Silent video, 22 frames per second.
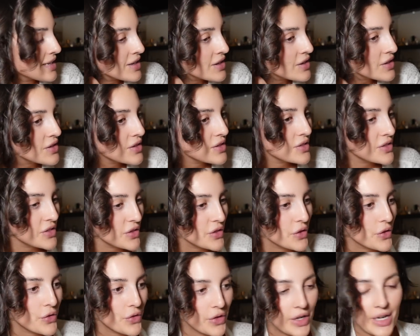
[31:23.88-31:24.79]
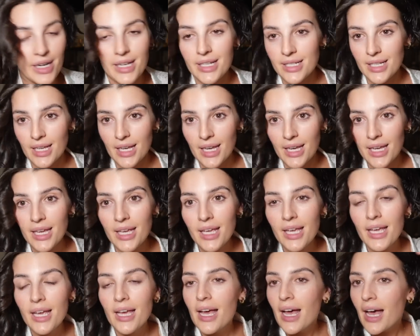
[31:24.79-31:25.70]
looks crazy.
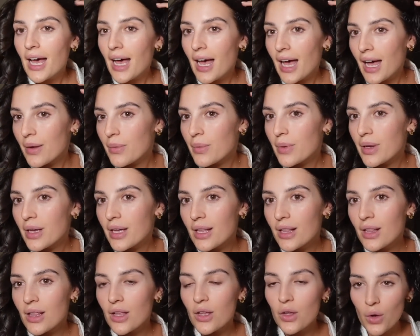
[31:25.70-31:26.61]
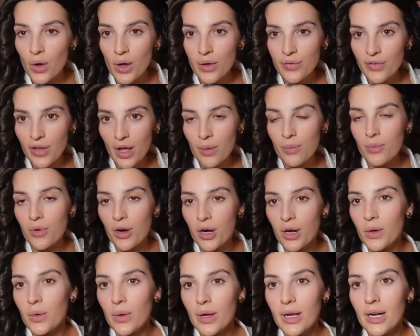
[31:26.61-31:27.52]
I will go off camera
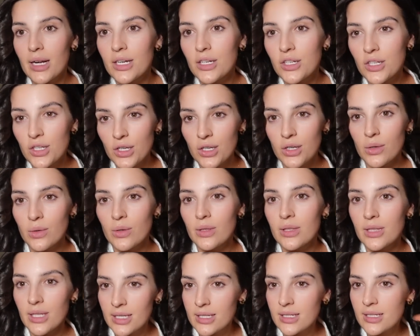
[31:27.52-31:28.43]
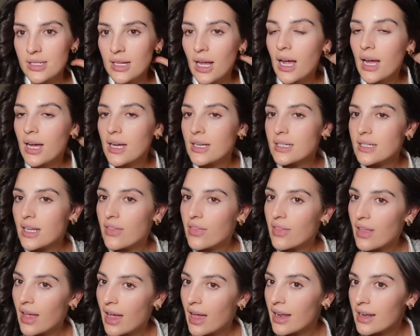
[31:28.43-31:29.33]
and quickly do this side,
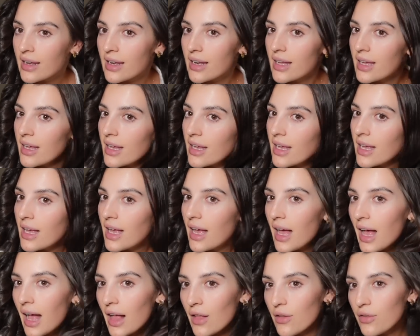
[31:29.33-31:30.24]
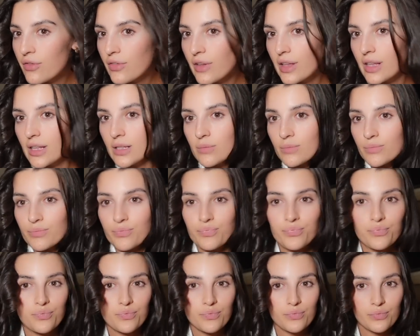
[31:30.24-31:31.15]
and then I'll film
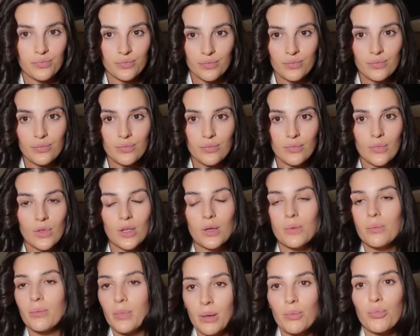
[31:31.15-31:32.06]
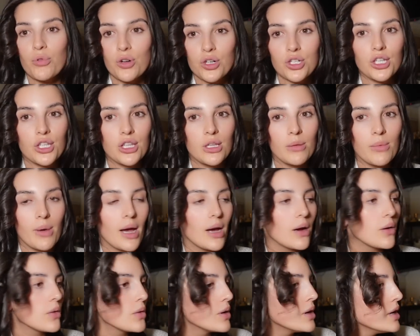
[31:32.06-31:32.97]
me brushing them
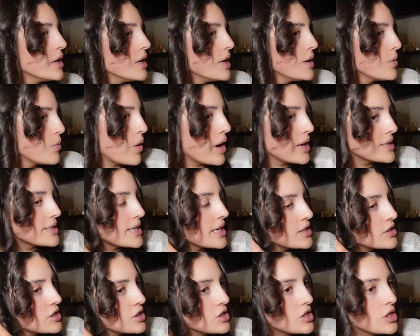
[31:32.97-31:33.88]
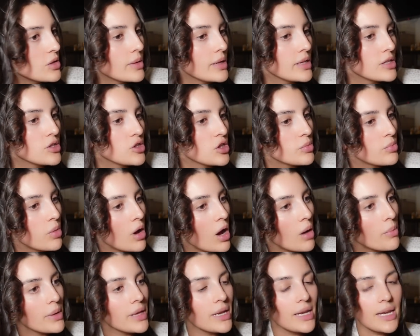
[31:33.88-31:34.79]
out. What I tend to do is just
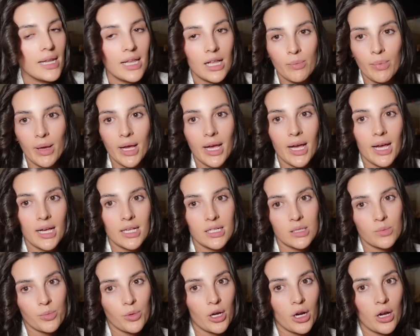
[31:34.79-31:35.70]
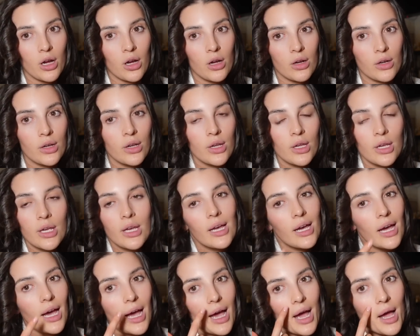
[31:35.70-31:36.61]
pop a little bit of hairspray on
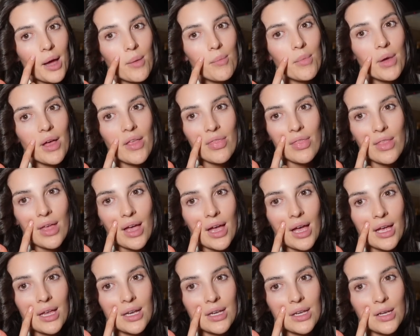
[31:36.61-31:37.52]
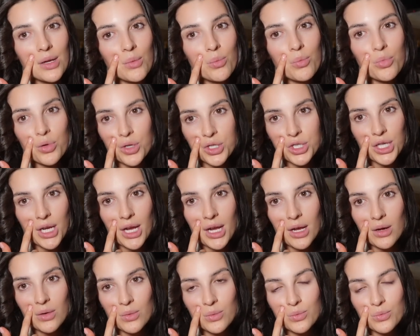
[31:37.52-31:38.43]
and then brush it
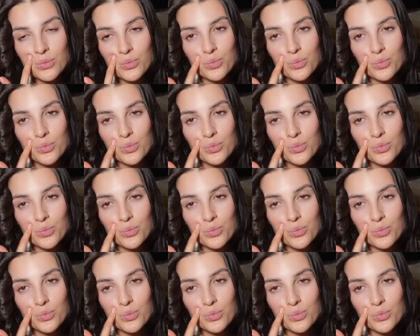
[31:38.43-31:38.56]
out.